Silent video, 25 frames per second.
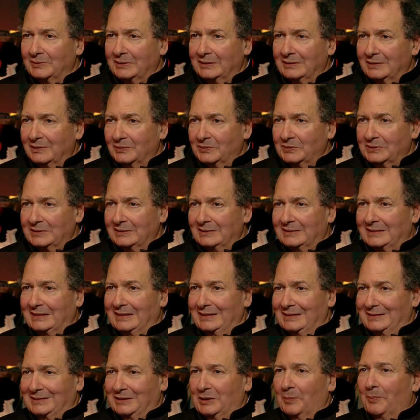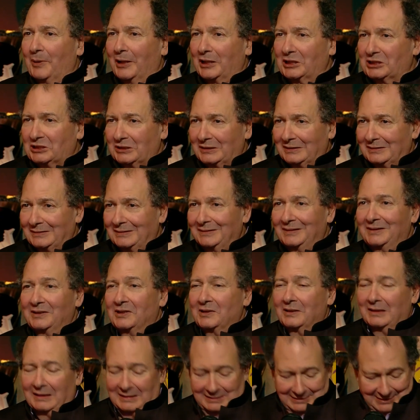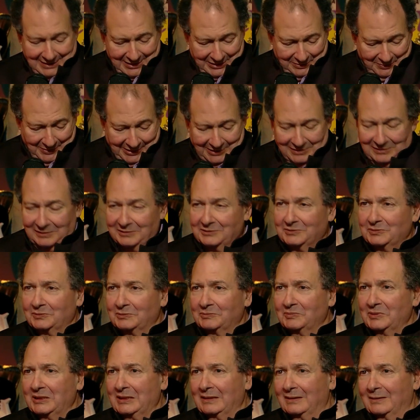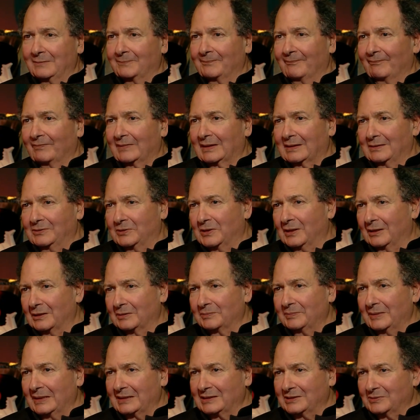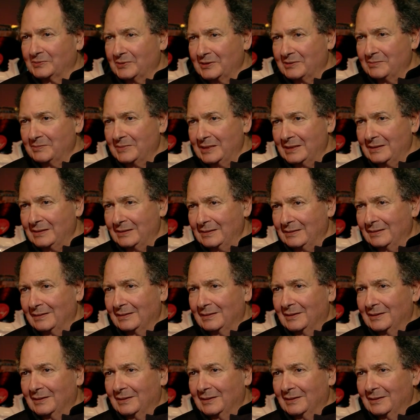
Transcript: goes and sees the pasha, and these medals would mean you can't mess with me